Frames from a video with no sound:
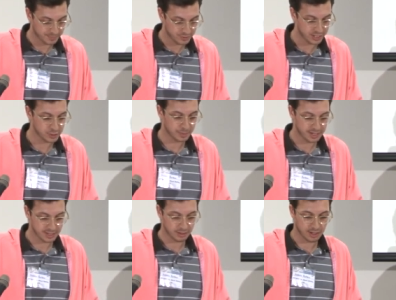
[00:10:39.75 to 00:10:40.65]
she
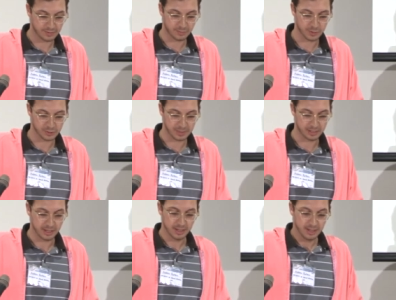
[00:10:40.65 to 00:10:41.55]
explains how law
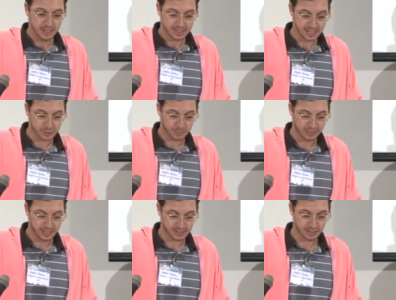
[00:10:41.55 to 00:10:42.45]
enforcement sees
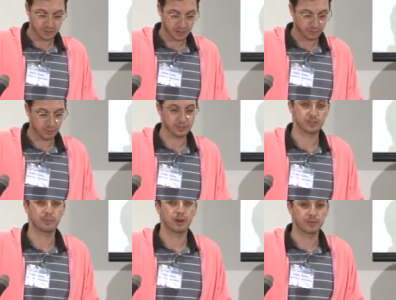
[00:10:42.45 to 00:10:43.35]
policing gender roles
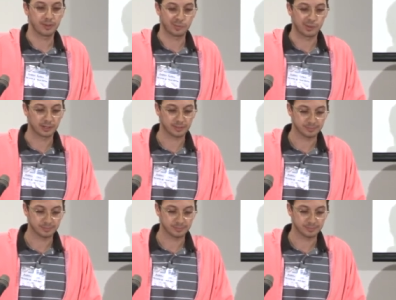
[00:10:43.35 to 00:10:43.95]
as part of their work.